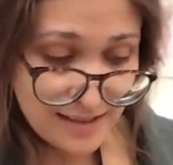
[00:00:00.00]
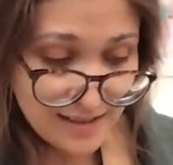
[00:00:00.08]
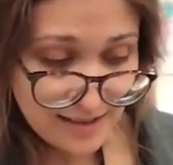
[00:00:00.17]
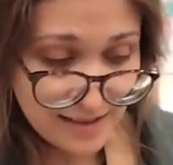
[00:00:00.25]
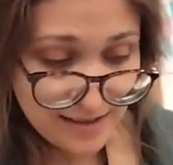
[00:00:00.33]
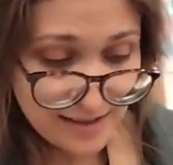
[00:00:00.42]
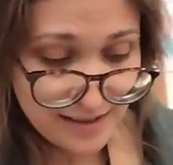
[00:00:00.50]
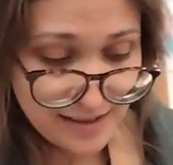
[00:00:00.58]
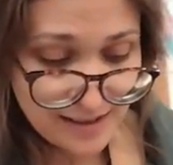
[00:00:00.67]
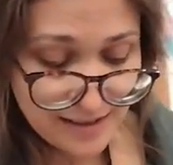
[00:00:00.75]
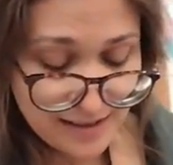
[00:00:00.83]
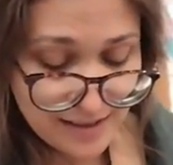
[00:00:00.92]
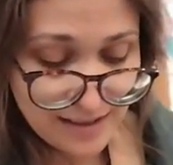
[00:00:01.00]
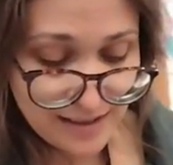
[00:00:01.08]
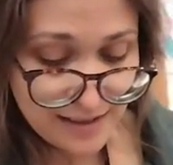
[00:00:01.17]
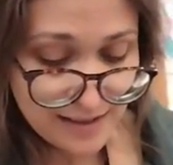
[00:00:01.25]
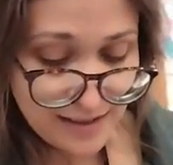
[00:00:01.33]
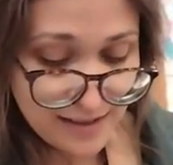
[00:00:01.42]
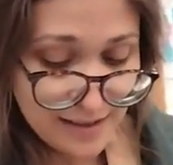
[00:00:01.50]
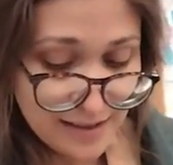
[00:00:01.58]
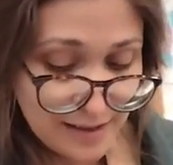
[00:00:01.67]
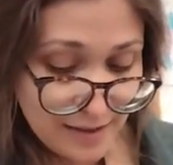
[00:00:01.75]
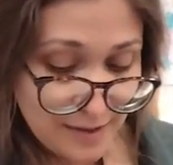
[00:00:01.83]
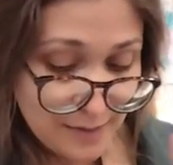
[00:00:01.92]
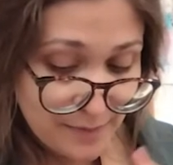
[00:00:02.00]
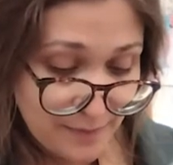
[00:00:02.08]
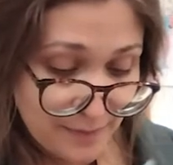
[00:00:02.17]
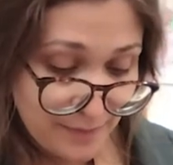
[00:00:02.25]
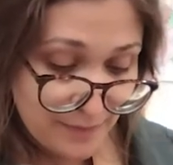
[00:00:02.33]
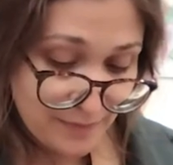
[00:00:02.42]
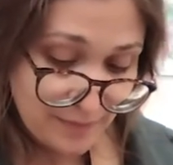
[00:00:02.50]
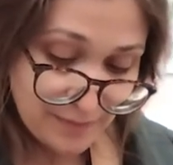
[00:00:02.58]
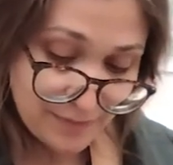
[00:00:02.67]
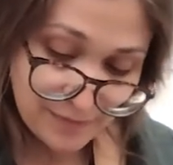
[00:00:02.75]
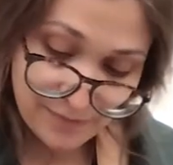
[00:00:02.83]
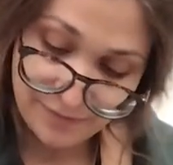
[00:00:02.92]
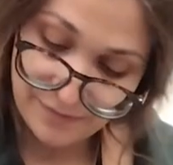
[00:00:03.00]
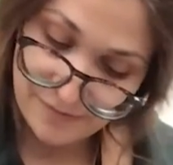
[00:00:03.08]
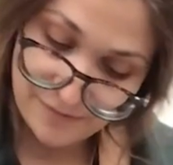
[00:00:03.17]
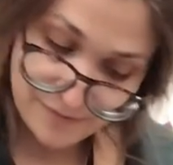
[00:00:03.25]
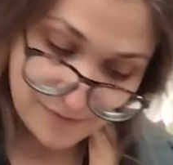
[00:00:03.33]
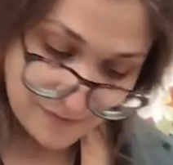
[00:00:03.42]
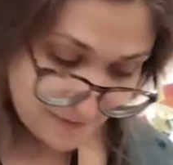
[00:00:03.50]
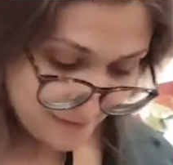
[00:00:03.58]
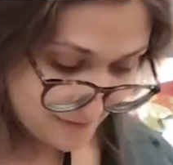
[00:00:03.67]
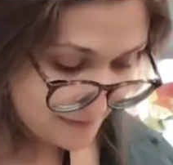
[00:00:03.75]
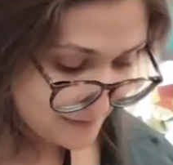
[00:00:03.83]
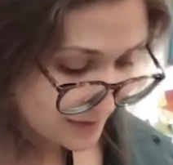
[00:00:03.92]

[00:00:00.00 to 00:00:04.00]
(no one is talking)